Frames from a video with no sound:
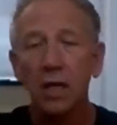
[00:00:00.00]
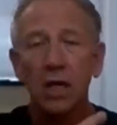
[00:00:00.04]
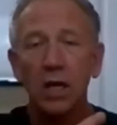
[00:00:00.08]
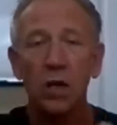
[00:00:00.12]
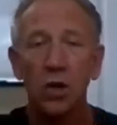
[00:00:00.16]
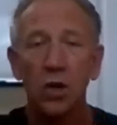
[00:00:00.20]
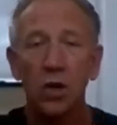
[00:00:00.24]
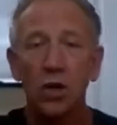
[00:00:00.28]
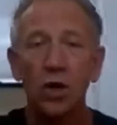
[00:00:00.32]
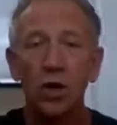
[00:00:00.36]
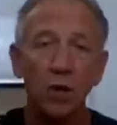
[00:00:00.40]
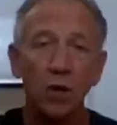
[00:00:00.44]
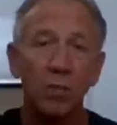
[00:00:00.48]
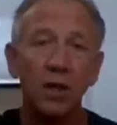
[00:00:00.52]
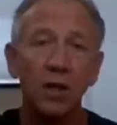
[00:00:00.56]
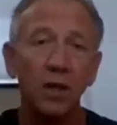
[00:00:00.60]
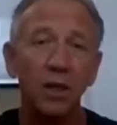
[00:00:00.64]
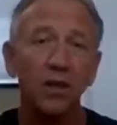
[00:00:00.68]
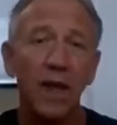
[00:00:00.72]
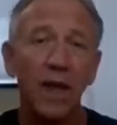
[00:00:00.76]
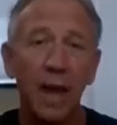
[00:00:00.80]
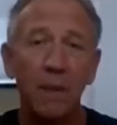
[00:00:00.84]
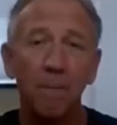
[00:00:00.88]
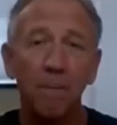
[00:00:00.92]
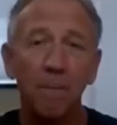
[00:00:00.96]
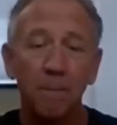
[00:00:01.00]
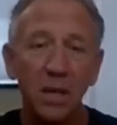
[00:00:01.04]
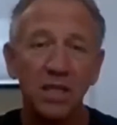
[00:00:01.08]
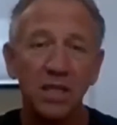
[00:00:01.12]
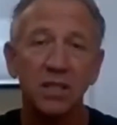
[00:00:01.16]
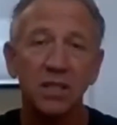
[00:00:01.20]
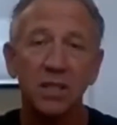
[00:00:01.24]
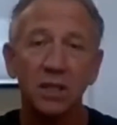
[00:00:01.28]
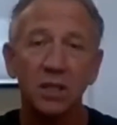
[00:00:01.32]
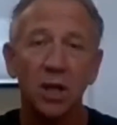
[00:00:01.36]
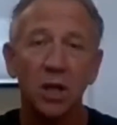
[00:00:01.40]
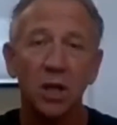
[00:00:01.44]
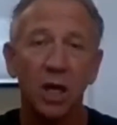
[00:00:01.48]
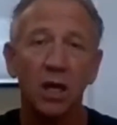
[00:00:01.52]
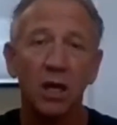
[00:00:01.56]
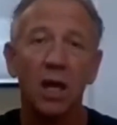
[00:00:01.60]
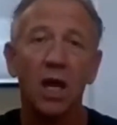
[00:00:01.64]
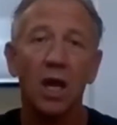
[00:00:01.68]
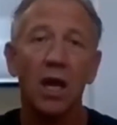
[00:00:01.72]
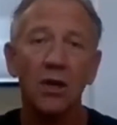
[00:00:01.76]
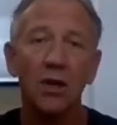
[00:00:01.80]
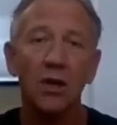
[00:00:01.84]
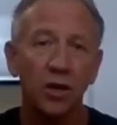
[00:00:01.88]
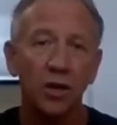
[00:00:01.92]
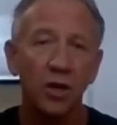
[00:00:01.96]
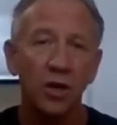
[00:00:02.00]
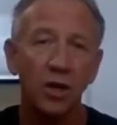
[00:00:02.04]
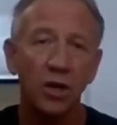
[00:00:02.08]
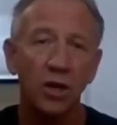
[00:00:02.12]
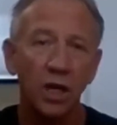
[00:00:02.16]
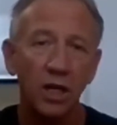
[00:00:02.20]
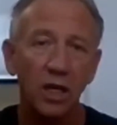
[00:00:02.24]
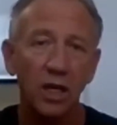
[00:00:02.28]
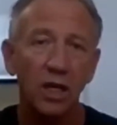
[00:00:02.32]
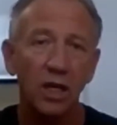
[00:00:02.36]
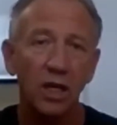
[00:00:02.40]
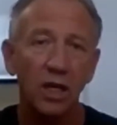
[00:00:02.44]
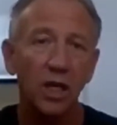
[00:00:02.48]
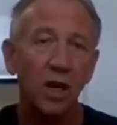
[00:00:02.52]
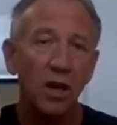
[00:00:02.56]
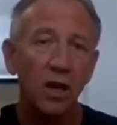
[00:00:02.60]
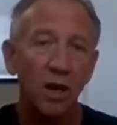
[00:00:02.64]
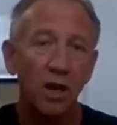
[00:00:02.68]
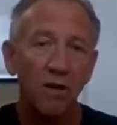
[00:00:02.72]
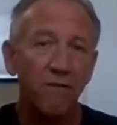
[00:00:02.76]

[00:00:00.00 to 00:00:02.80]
in order to build that business online, you're going to need